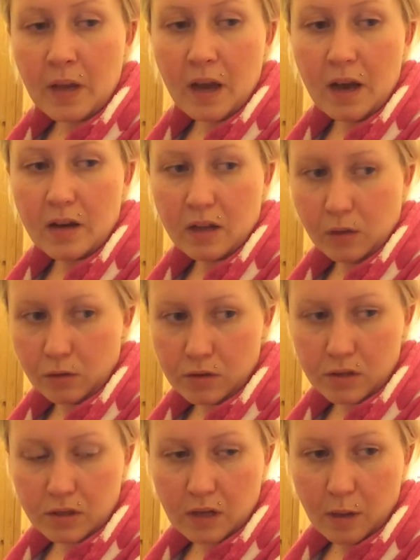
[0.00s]
And I
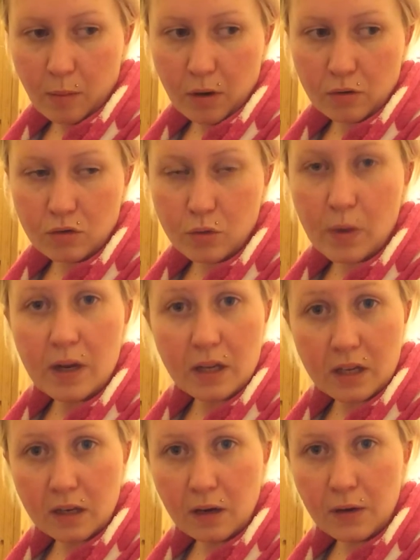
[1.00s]
lost about 20
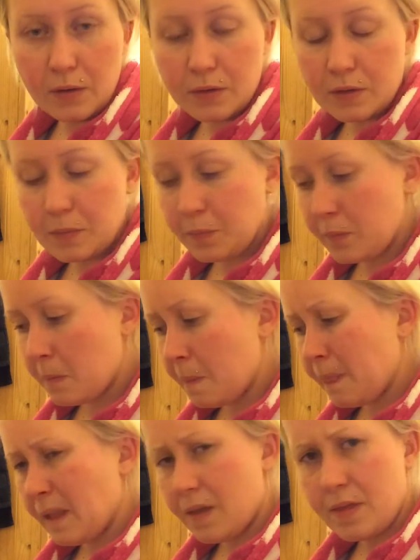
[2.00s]
kilos.
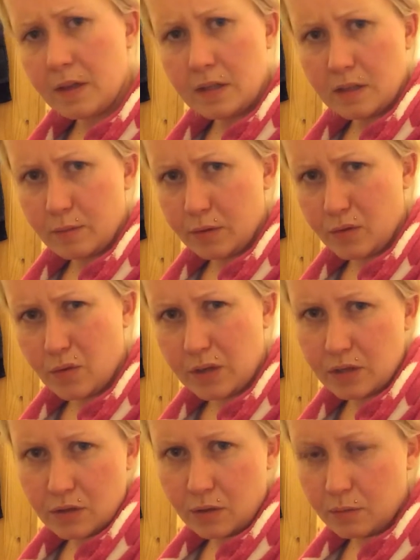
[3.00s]
I think it's about 3
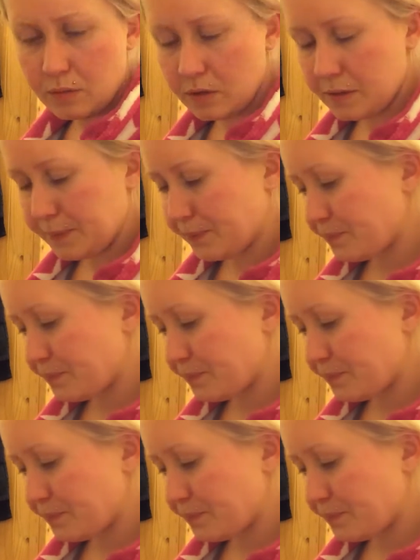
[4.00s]
stones.